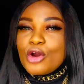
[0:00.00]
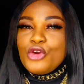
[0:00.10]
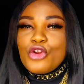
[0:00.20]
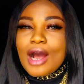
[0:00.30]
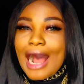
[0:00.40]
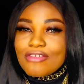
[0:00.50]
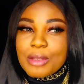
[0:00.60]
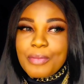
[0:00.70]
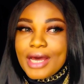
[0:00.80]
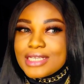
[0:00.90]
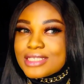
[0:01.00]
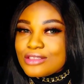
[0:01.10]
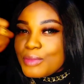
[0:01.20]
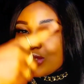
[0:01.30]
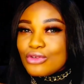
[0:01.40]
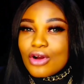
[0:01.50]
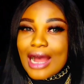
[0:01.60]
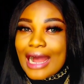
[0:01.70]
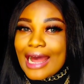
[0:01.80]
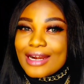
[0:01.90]
but you don't have the person will
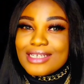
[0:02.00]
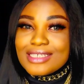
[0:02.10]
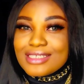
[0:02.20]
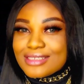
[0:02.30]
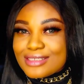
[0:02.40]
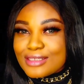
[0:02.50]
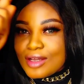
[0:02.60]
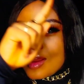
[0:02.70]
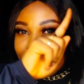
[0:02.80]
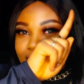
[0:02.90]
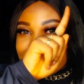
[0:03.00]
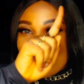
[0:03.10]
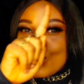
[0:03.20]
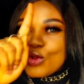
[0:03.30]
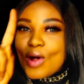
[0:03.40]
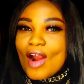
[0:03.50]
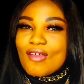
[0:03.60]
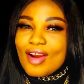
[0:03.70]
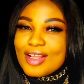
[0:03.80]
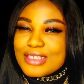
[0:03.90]
not go and carry single
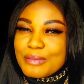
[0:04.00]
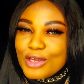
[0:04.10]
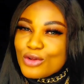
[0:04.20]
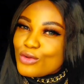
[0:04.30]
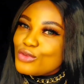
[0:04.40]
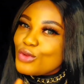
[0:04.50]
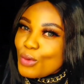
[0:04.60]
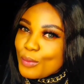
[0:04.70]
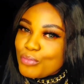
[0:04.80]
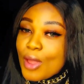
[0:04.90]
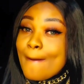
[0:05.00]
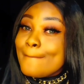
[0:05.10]
and ready to mingle. No,